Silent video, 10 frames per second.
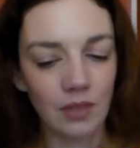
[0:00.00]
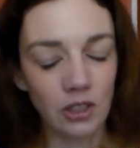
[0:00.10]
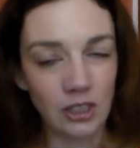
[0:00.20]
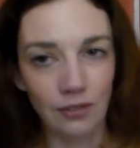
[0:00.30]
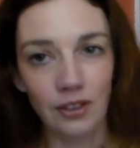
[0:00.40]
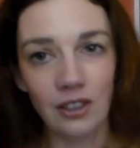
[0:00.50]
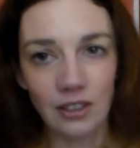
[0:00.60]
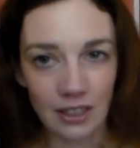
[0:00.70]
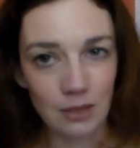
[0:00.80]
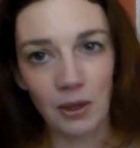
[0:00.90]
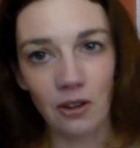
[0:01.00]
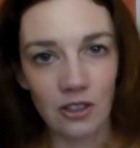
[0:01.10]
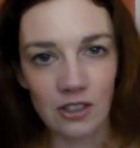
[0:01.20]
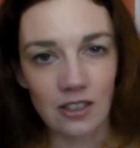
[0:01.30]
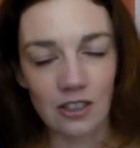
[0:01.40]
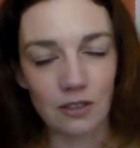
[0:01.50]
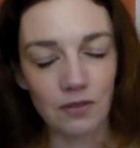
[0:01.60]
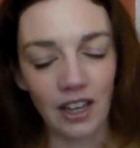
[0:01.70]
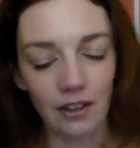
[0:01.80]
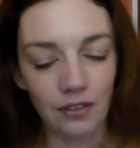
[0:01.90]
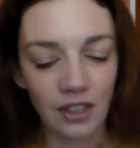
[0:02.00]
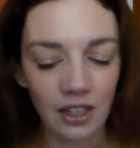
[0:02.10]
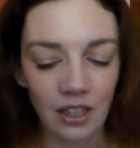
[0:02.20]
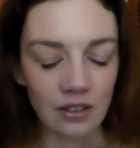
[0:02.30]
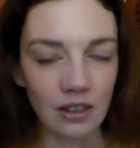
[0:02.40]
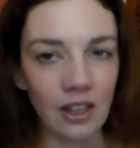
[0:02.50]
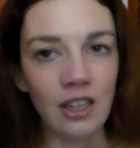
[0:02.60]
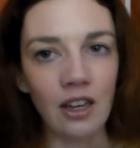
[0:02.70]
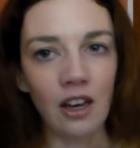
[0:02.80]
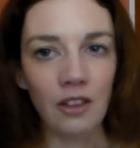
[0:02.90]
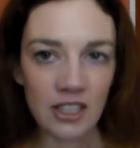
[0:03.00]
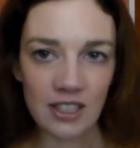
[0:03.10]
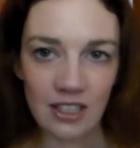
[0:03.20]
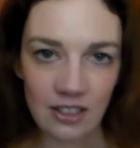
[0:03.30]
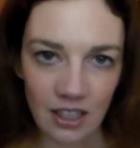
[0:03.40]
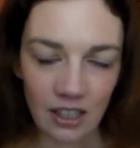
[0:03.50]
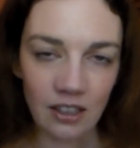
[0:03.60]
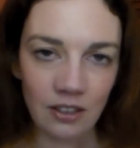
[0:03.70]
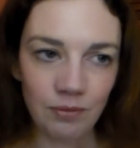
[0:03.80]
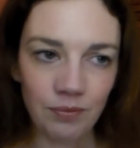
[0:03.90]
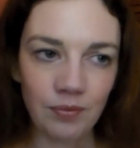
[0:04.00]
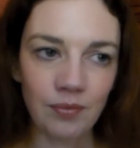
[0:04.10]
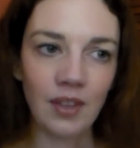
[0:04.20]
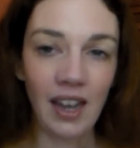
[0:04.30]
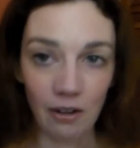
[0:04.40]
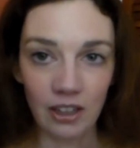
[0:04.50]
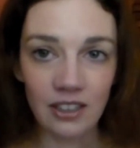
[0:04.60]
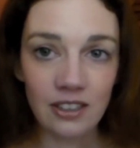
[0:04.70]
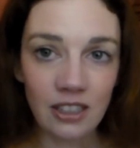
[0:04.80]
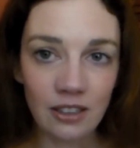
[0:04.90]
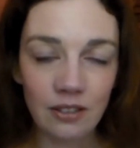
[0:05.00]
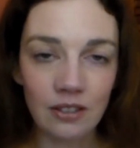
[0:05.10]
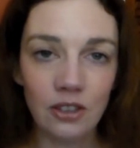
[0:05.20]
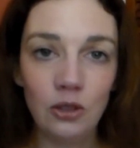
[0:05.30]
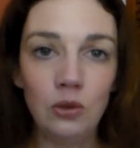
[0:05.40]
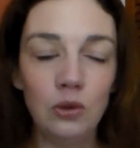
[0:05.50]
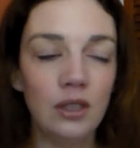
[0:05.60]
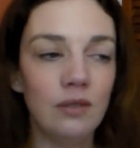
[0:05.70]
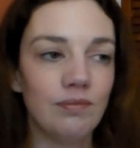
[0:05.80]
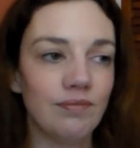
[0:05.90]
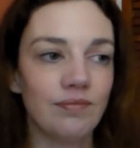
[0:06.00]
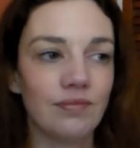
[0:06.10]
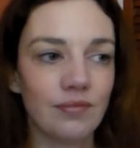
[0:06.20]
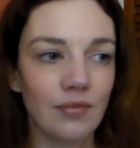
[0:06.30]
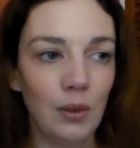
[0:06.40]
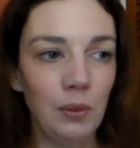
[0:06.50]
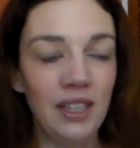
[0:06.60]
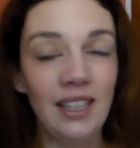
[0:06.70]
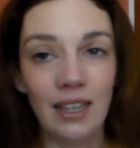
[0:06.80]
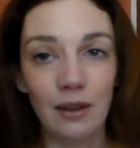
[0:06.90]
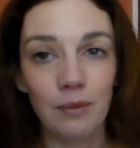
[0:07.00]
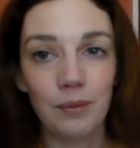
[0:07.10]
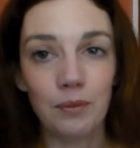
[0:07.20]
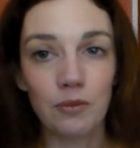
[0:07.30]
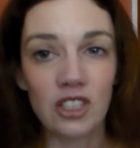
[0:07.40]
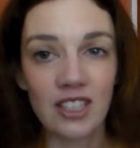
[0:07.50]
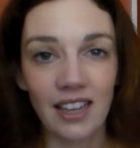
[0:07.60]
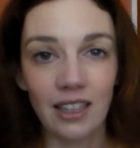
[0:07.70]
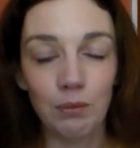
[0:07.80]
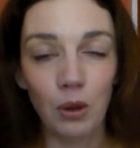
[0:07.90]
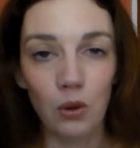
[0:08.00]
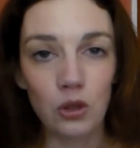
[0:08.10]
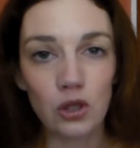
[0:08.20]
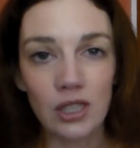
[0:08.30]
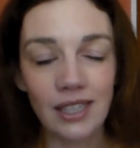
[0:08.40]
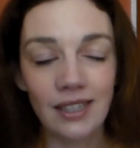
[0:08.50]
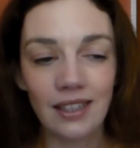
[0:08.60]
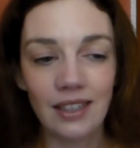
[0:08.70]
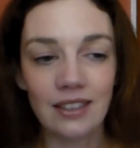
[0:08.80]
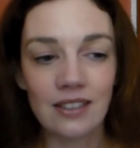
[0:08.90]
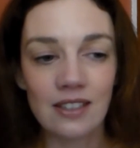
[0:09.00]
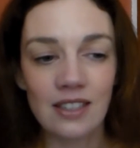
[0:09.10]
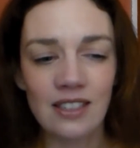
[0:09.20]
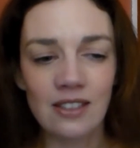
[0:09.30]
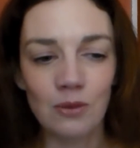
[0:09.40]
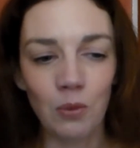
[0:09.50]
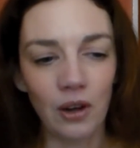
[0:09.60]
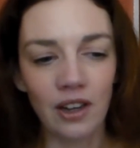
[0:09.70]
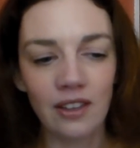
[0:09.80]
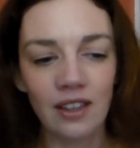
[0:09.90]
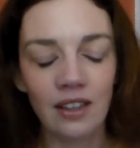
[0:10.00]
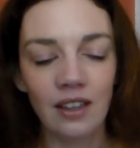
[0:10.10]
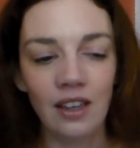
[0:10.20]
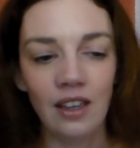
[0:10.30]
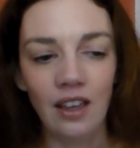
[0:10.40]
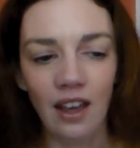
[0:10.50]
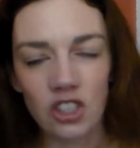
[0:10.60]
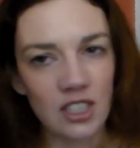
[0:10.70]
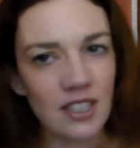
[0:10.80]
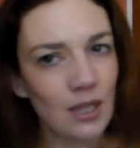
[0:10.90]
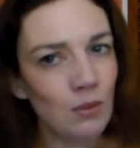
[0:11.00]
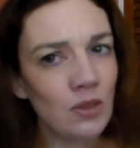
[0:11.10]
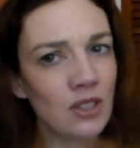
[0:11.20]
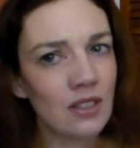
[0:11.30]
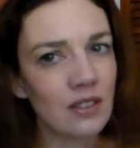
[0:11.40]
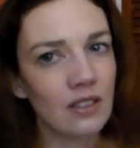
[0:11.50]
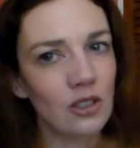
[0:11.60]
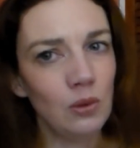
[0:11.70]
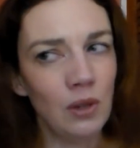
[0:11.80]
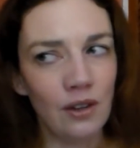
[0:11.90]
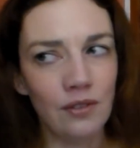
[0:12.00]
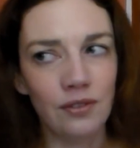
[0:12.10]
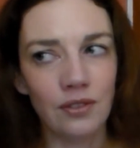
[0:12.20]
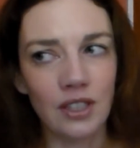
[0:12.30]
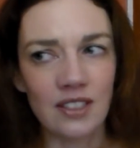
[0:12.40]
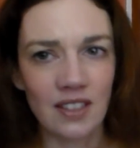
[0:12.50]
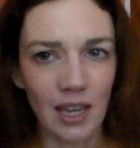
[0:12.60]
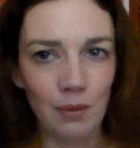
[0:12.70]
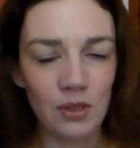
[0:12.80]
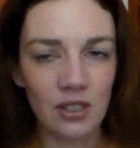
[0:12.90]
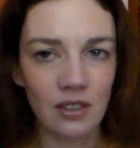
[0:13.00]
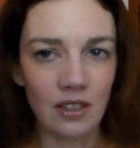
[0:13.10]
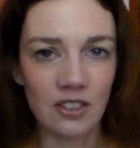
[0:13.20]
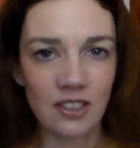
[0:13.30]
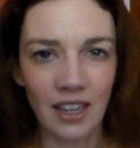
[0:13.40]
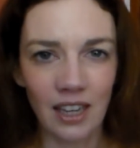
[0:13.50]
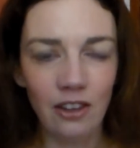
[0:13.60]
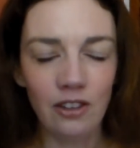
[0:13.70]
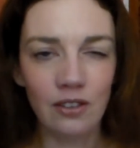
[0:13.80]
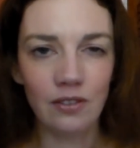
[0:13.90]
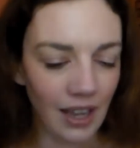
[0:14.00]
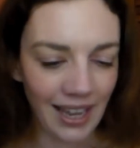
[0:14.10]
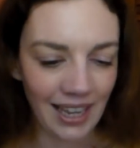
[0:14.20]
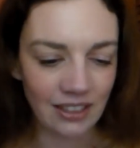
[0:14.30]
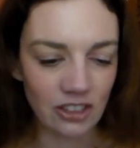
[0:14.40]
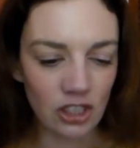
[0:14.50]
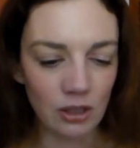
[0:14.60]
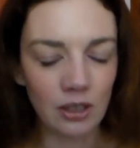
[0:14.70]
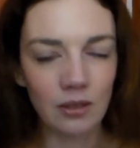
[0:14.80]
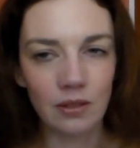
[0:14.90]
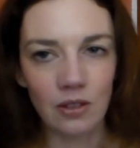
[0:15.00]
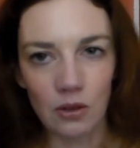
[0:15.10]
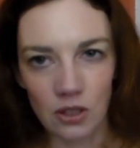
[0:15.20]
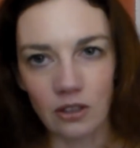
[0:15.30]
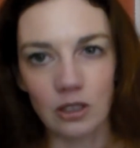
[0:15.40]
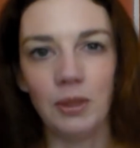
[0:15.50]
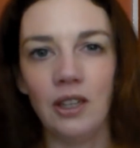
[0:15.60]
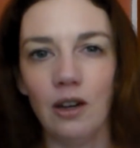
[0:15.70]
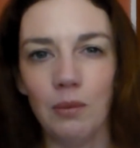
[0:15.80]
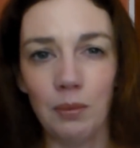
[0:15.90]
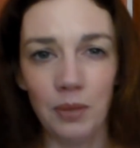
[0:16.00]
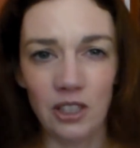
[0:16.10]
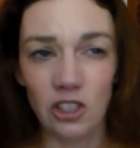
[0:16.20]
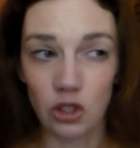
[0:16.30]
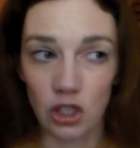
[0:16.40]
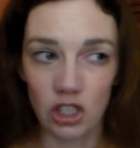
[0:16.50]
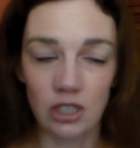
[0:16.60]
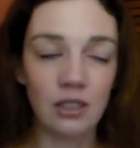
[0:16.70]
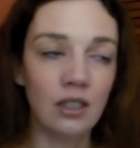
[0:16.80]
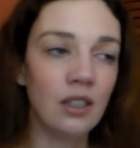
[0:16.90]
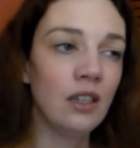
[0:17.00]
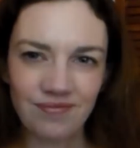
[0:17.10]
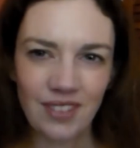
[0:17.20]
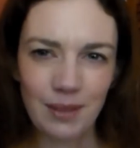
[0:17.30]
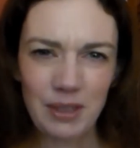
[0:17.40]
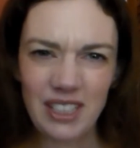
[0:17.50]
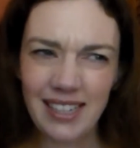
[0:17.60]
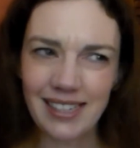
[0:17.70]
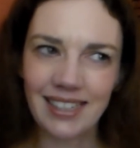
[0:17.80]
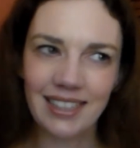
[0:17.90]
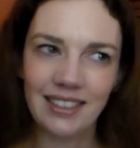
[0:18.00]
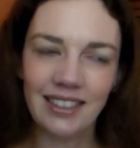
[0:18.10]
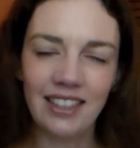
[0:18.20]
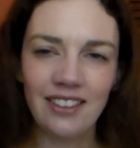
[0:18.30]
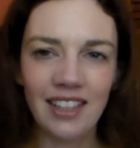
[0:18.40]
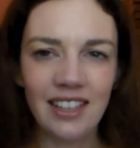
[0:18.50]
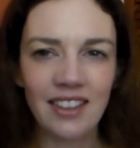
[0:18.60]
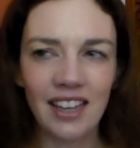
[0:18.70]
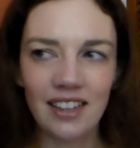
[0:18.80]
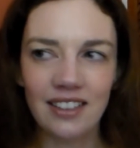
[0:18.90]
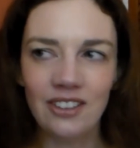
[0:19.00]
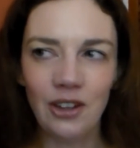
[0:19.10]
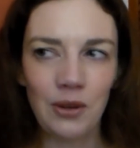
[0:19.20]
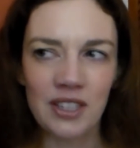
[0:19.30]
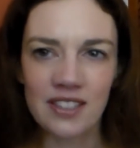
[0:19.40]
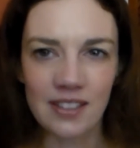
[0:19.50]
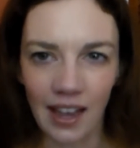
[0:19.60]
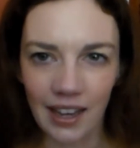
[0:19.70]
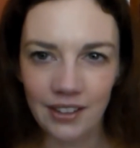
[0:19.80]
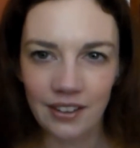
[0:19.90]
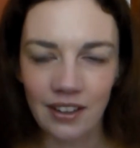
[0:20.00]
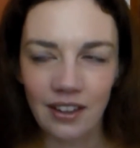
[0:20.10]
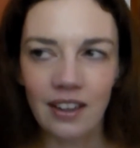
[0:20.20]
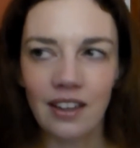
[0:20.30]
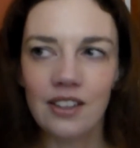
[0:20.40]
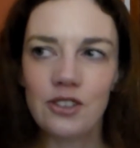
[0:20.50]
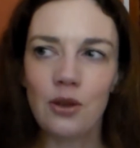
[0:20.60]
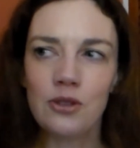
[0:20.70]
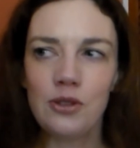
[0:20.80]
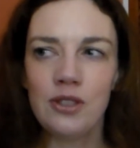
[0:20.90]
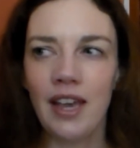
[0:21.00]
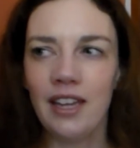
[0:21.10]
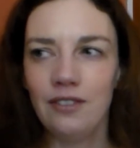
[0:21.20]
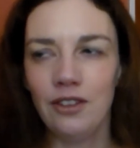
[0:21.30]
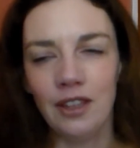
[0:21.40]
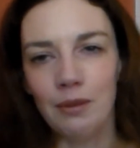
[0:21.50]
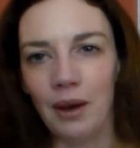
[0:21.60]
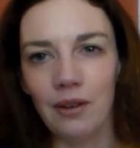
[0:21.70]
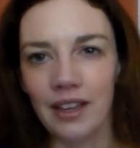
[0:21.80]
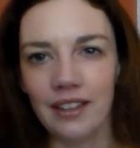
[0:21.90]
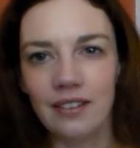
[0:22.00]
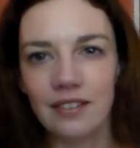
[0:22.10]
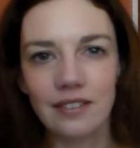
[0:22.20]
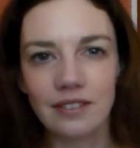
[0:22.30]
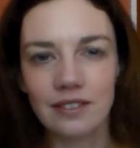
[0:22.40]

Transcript: her difficult experiences of life. The other sister, Harriet, who we hear reciting poetry in season 1, I think, she seems to have escaped unscathed, and she goes on to become a pediatrician. But yeah, I think that, you know, it's sad. It's also sad if you think about like